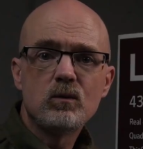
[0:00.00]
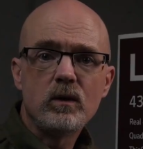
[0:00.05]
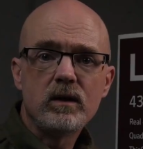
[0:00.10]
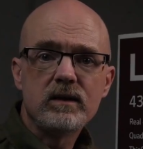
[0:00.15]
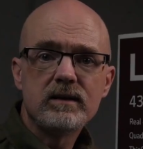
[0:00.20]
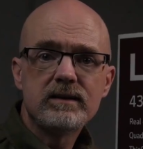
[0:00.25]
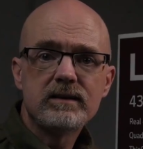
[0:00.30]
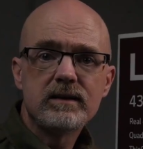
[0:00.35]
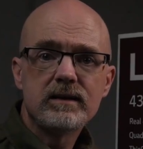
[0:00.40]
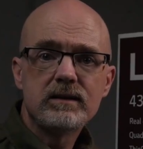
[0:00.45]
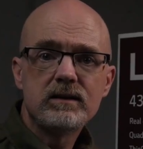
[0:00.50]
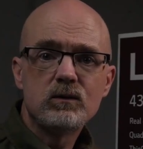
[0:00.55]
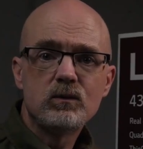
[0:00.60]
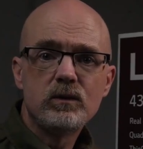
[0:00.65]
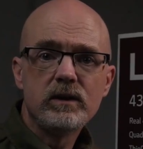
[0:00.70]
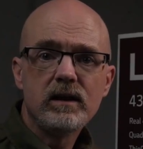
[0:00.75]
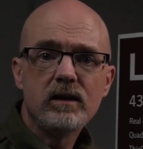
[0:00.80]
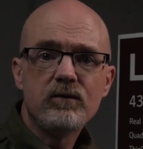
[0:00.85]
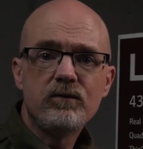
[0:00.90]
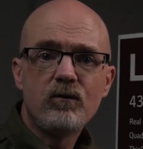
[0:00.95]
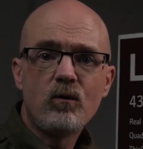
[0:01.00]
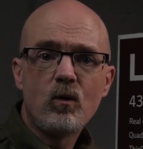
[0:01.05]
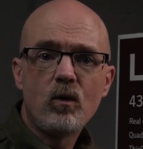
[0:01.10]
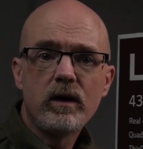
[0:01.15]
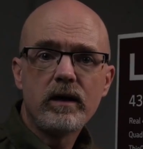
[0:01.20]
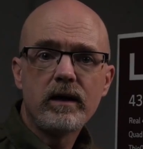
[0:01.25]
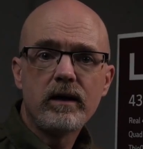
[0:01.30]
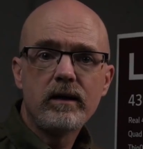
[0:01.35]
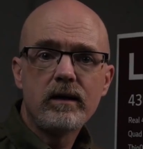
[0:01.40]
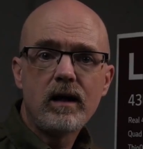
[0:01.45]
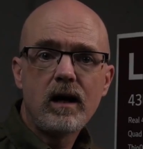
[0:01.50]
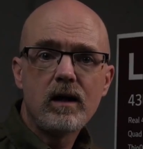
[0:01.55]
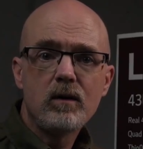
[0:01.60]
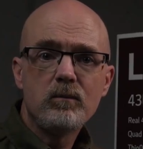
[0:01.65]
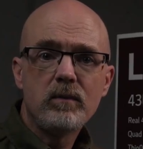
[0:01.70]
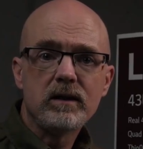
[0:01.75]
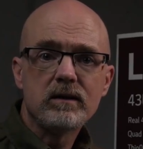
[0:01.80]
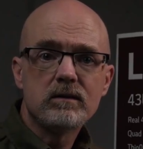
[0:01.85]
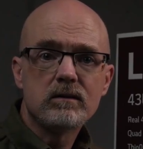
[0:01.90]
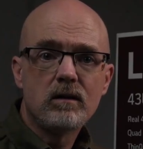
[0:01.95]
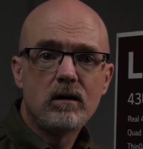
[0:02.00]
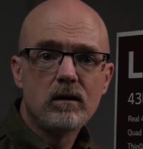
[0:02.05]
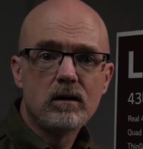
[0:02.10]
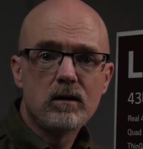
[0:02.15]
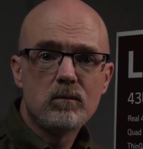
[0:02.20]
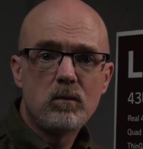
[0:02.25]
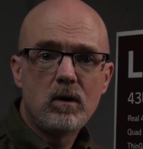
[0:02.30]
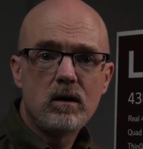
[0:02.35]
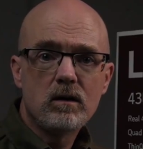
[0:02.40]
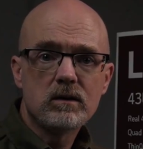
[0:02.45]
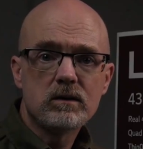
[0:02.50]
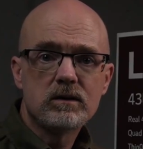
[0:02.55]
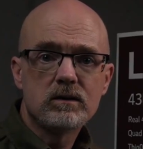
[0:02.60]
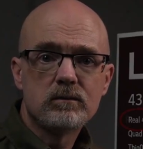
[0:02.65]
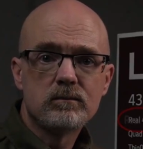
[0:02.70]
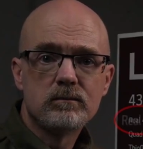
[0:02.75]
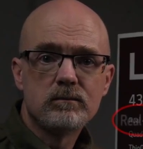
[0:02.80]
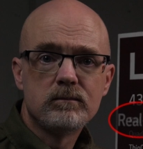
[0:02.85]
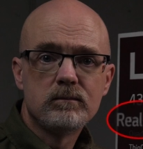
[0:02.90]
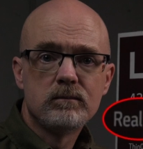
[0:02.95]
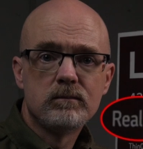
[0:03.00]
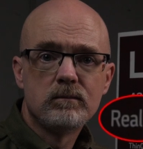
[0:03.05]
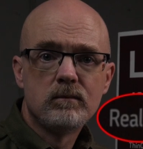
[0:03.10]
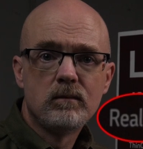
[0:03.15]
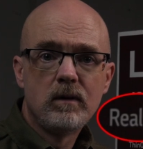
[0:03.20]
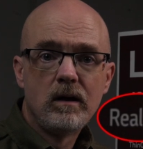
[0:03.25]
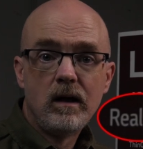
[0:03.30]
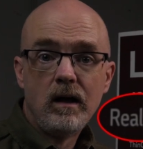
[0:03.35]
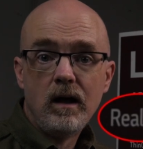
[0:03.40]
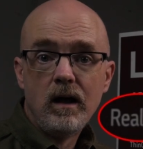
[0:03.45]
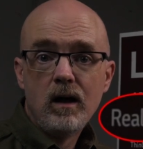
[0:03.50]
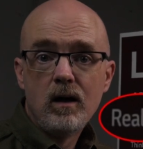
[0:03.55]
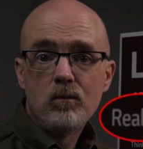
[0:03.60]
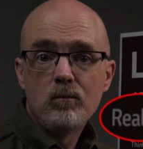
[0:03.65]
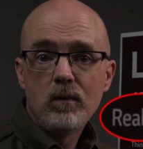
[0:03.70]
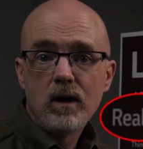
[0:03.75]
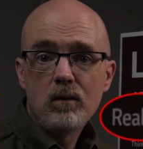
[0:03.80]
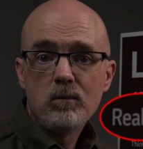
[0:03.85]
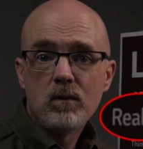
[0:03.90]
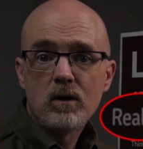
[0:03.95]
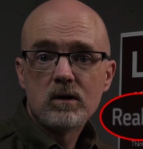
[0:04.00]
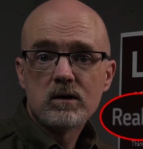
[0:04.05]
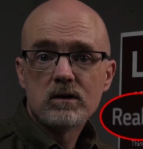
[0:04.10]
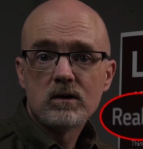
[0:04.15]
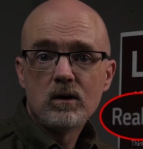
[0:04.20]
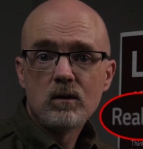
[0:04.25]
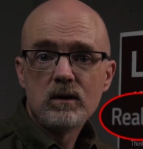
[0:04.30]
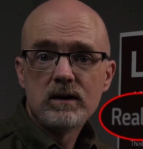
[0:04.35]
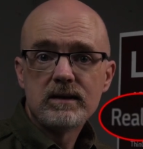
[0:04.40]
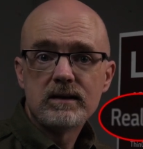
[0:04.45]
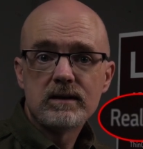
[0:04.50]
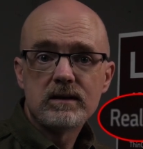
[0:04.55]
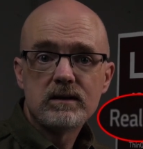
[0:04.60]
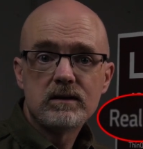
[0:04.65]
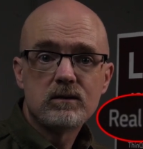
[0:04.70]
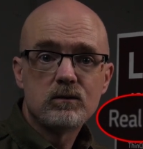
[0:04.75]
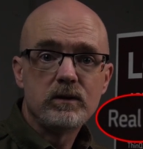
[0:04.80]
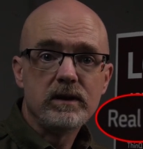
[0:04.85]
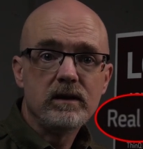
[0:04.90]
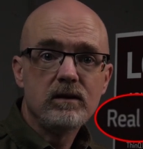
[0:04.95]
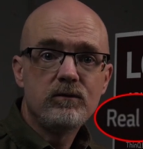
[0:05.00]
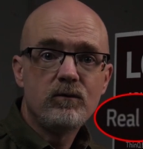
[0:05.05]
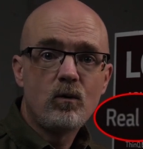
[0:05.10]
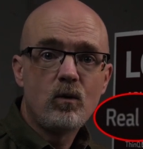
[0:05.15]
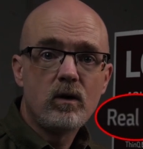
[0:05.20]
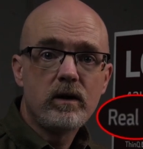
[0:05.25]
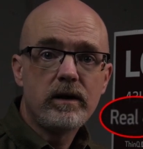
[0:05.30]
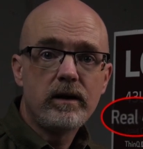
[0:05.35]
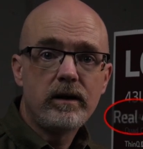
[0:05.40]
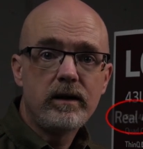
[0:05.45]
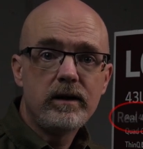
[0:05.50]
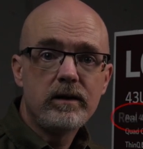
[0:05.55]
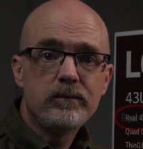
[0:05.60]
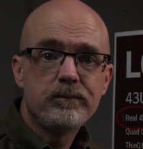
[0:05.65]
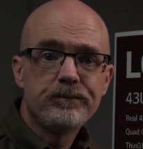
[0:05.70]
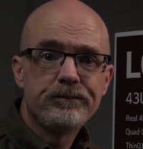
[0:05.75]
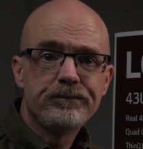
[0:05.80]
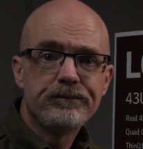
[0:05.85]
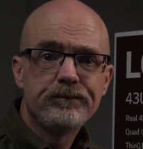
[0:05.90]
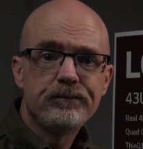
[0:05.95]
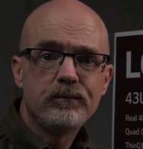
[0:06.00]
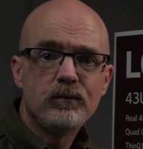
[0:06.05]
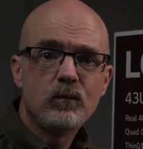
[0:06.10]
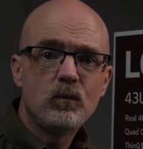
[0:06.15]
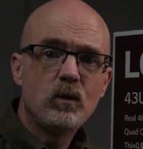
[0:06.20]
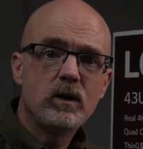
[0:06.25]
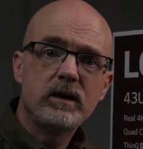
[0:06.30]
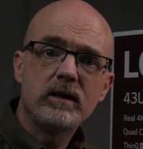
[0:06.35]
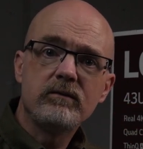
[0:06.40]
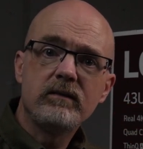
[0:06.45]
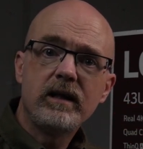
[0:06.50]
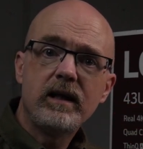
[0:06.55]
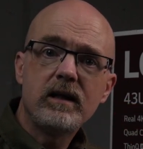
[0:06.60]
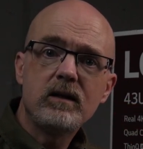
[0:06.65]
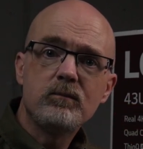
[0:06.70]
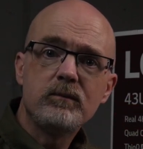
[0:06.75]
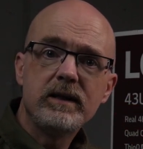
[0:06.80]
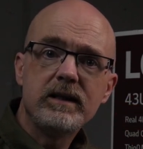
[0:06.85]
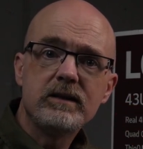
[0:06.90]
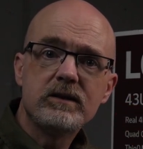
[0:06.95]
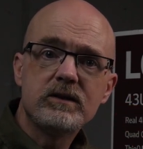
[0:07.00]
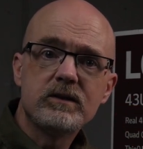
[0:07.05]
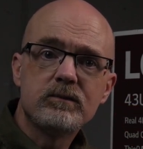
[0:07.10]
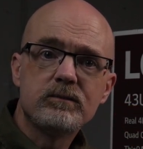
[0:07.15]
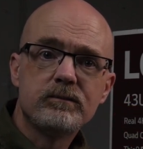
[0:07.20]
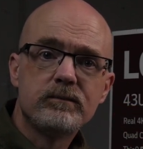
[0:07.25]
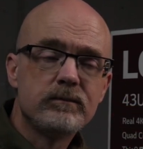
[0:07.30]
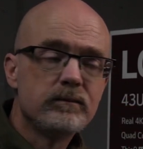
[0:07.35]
where it says real 4K IPS on the box. My box only says real 4K, whatever that means.